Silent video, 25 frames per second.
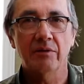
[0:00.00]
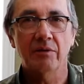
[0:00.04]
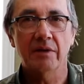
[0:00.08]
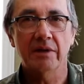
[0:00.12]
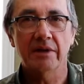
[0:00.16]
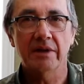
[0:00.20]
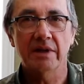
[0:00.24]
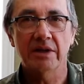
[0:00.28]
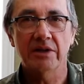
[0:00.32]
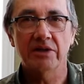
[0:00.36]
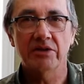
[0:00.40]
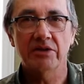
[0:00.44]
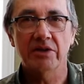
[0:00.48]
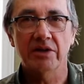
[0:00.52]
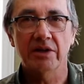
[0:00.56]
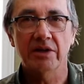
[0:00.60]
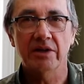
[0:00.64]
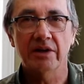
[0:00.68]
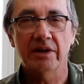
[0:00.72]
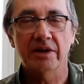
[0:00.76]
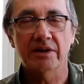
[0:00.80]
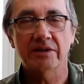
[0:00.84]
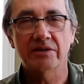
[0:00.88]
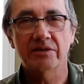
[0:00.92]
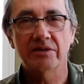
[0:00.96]
one this
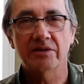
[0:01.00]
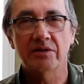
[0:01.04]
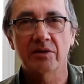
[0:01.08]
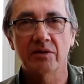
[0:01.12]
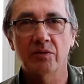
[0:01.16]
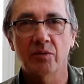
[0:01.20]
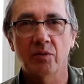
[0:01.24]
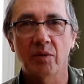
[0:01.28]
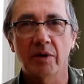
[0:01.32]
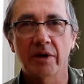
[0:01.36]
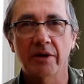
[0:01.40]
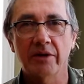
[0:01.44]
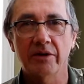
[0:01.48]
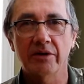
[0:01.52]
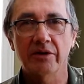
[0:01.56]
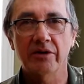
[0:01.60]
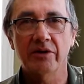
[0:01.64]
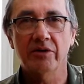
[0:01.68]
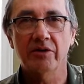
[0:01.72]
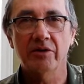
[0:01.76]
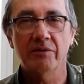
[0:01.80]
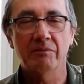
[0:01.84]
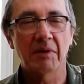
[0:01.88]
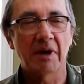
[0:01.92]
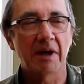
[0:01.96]
year, as one or
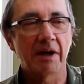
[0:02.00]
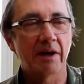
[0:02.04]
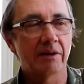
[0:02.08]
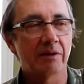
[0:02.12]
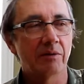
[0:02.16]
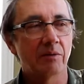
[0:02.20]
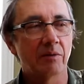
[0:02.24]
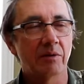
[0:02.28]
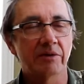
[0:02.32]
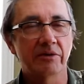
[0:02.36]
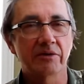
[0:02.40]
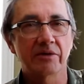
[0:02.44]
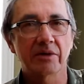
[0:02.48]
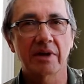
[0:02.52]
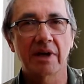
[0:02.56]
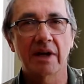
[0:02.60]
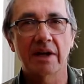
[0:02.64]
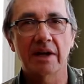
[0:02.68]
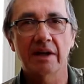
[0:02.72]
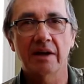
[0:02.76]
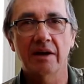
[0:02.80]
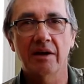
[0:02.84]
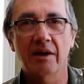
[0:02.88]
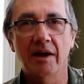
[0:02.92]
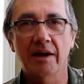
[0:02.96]
two of my other ones are
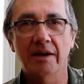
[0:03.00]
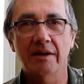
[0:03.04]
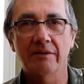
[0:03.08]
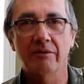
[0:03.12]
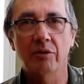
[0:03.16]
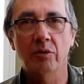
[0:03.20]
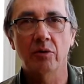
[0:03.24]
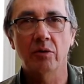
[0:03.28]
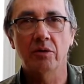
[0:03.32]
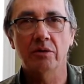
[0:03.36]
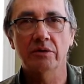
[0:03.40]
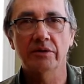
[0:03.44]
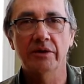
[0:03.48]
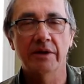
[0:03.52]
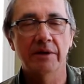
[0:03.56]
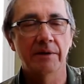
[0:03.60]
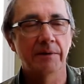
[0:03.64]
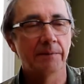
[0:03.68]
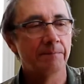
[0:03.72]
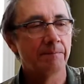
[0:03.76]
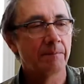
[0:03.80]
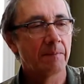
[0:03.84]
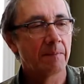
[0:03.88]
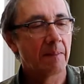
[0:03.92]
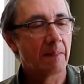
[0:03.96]
getting kind of old.
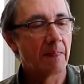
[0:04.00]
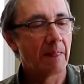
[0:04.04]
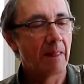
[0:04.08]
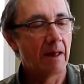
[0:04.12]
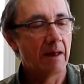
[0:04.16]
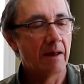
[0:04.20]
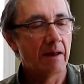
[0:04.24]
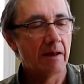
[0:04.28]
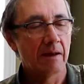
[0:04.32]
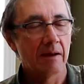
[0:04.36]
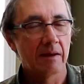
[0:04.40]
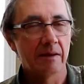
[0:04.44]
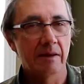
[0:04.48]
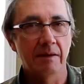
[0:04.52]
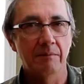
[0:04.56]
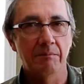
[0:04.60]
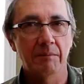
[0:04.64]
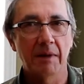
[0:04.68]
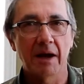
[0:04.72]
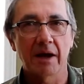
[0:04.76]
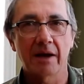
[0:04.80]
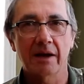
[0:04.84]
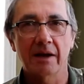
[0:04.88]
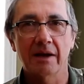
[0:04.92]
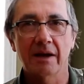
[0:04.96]
The
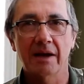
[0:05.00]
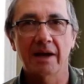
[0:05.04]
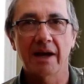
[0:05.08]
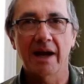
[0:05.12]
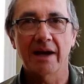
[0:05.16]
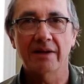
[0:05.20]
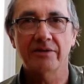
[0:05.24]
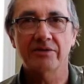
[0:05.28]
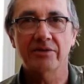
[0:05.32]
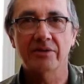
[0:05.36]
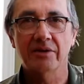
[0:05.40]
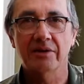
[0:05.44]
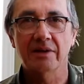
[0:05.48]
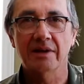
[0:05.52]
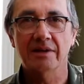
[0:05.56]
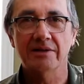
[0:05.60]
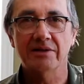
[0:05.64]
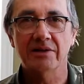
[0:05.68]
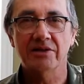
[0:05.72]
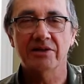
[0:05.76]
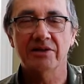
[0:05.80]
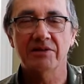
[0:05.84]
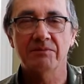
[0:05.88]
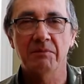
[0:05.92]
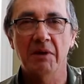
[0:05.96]
American Kestrel is
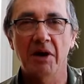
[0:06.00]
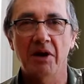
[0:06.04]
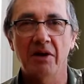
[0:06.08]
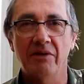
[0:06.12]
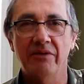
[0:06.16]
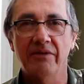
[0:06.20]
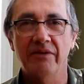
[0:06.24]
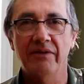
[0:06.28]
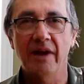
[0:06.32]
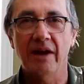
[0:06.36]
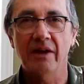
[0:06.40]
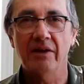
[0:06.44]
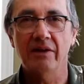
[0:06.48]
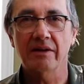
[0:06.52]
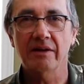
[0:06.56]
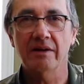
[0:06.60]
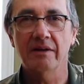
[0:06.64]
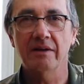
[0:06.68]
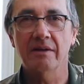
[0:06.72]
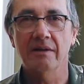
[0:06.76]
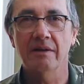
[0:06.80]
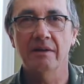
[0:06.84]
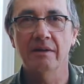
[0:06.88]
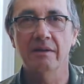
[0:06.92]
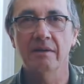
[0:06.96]
a small
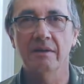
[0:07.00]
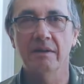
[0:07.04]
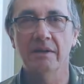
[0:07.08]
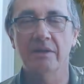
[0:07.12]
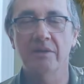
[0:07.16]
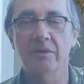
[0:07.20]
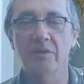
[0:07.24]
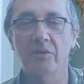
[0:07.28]
falcon in